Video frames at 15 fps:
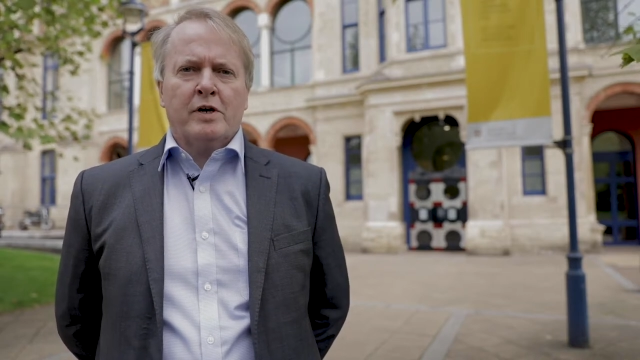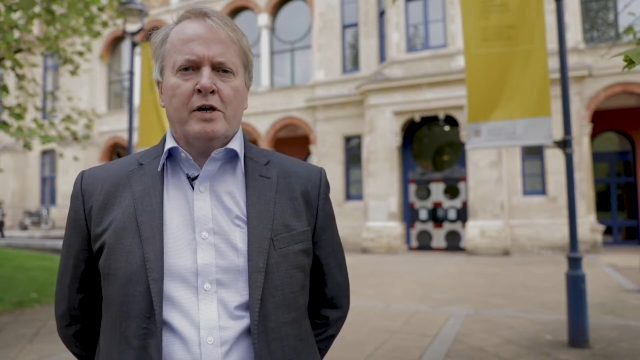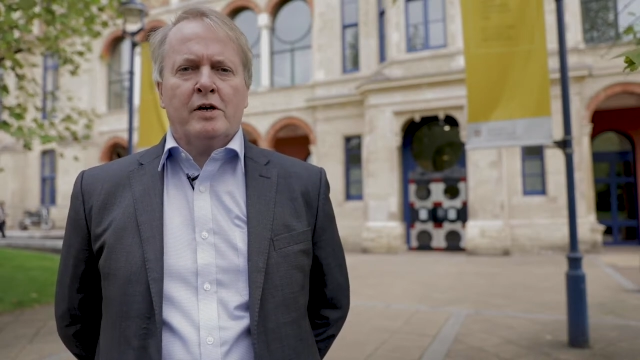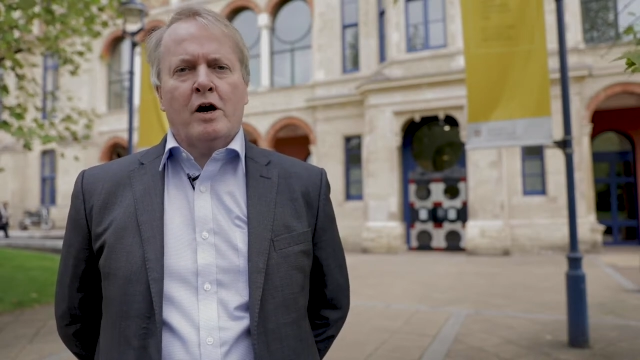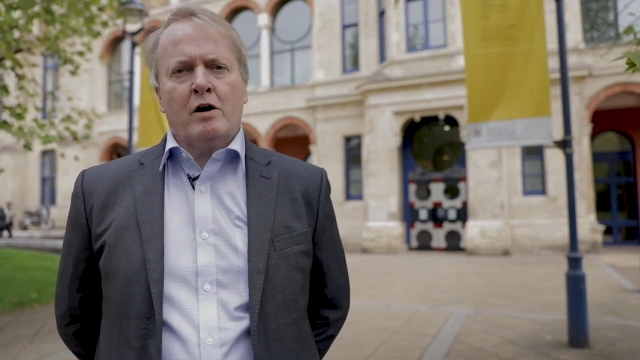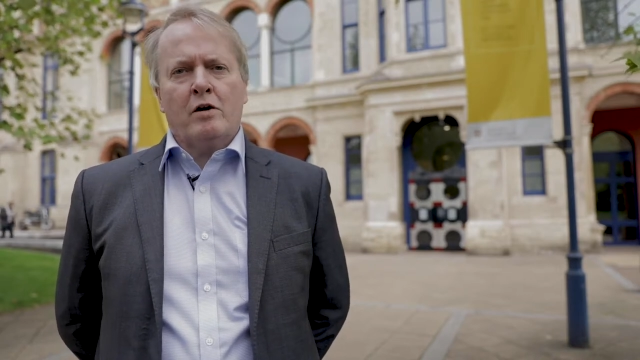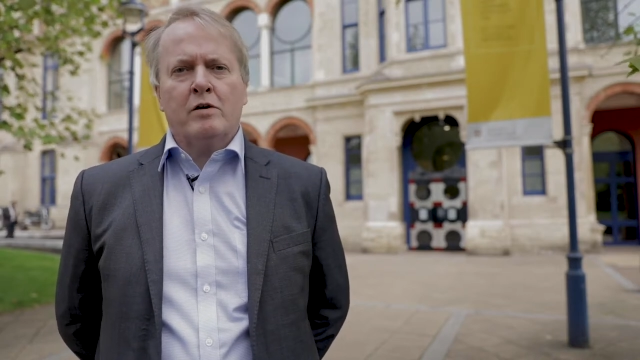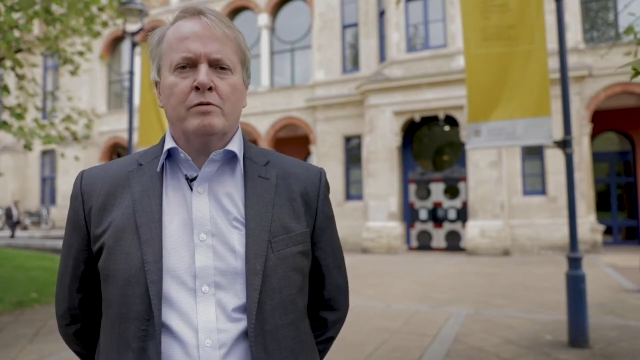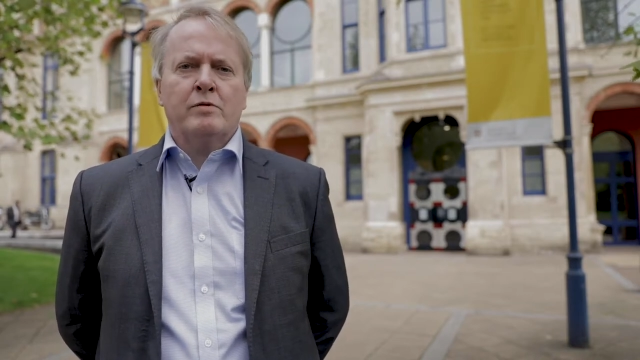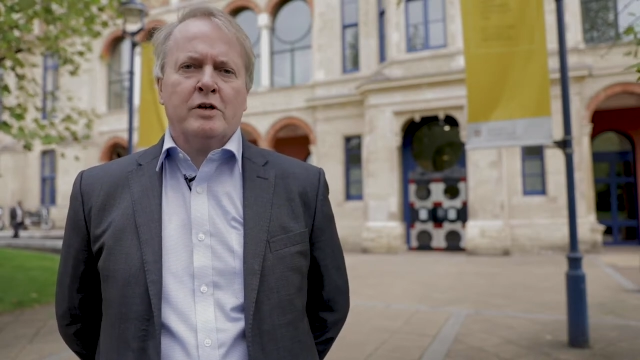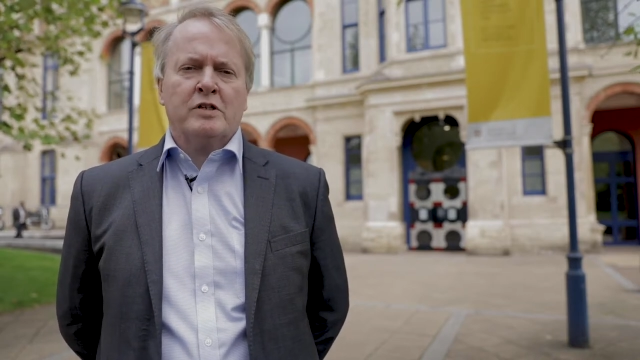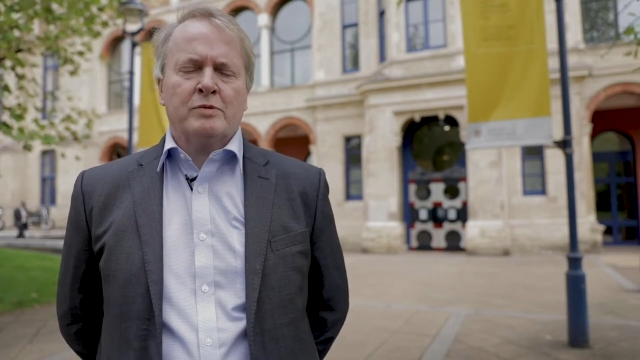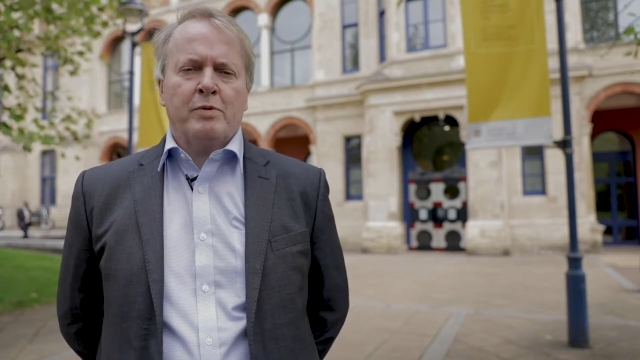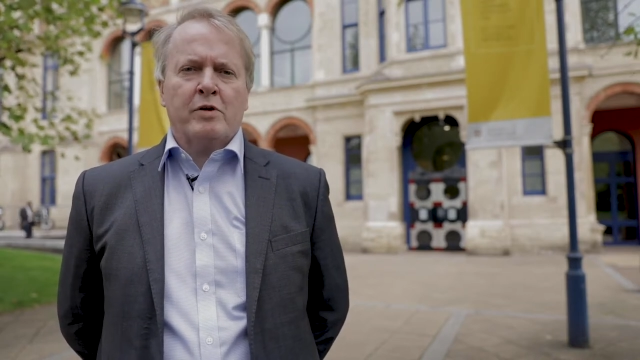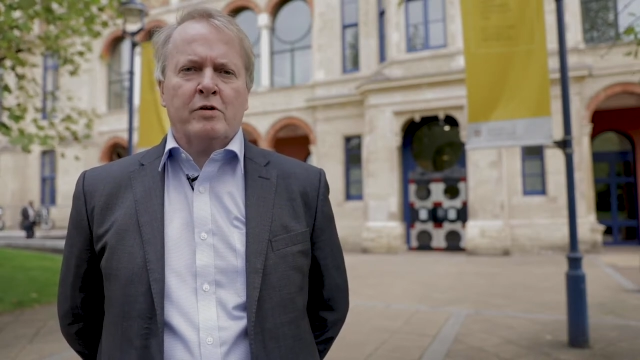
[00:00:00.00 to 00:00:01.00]
In our
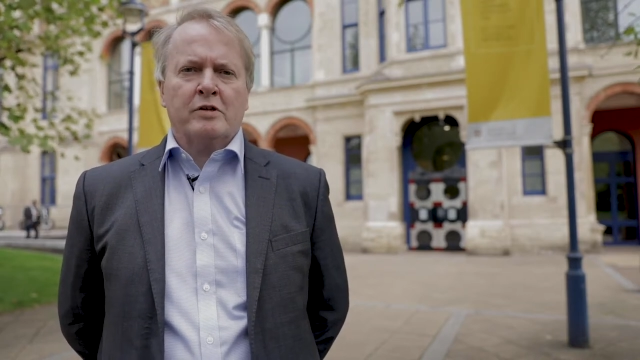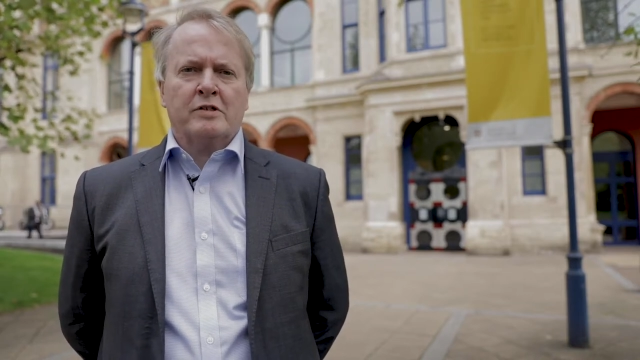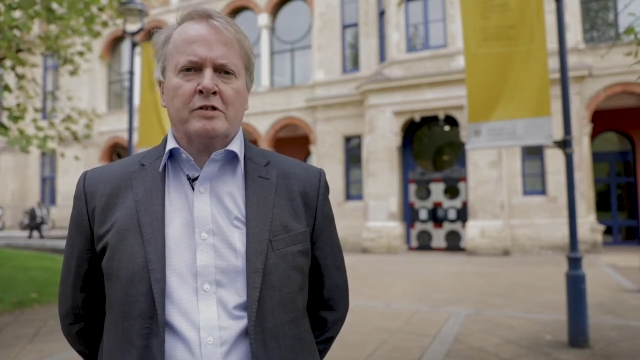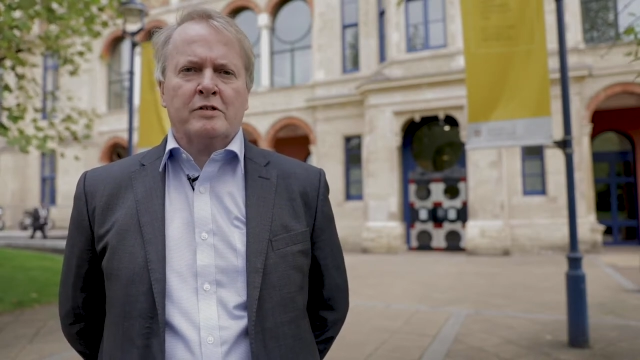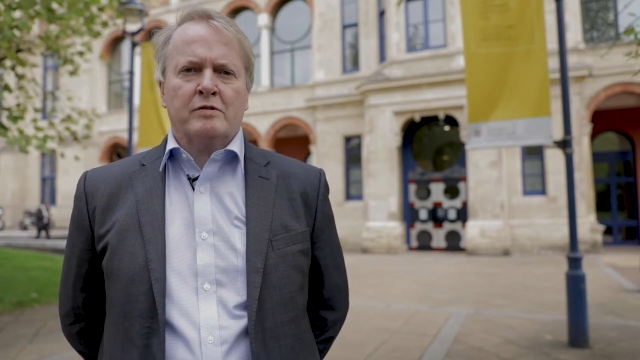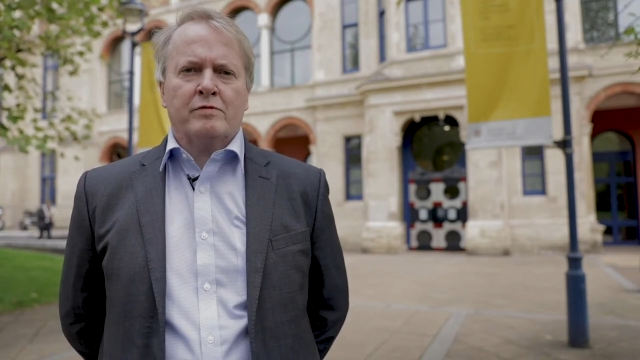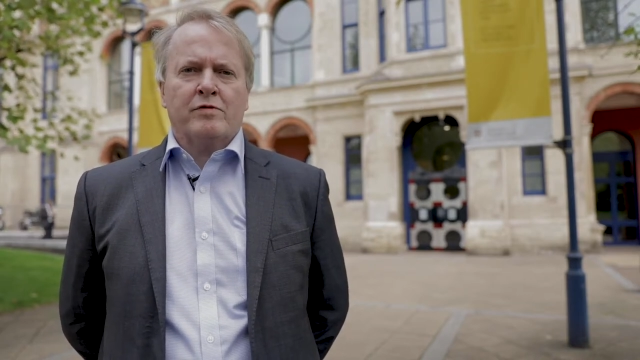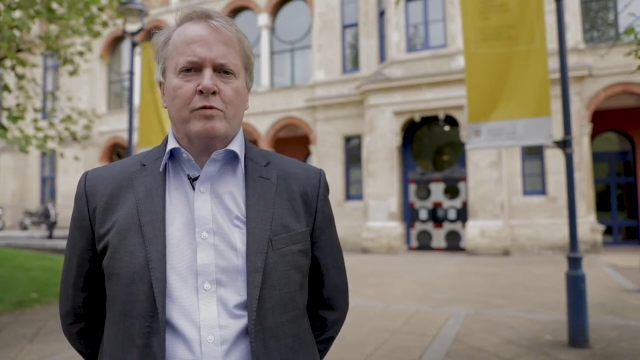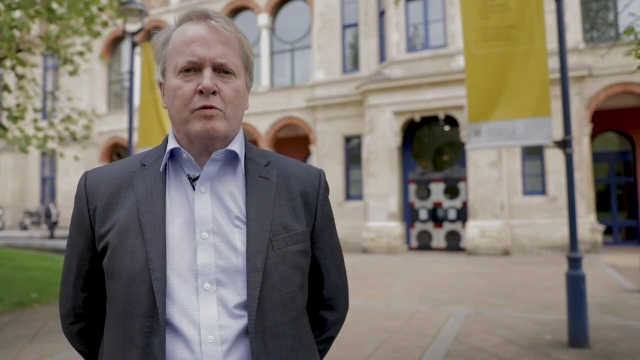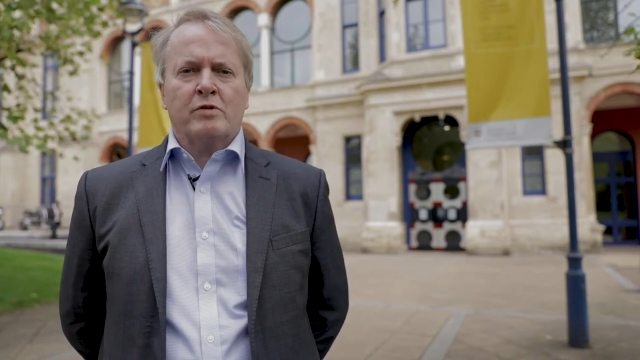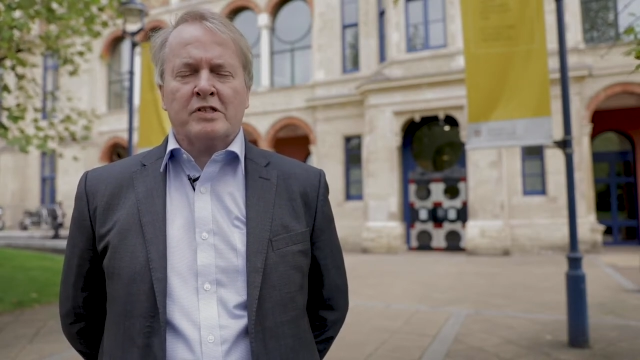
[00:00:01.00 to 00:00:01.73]
experience from the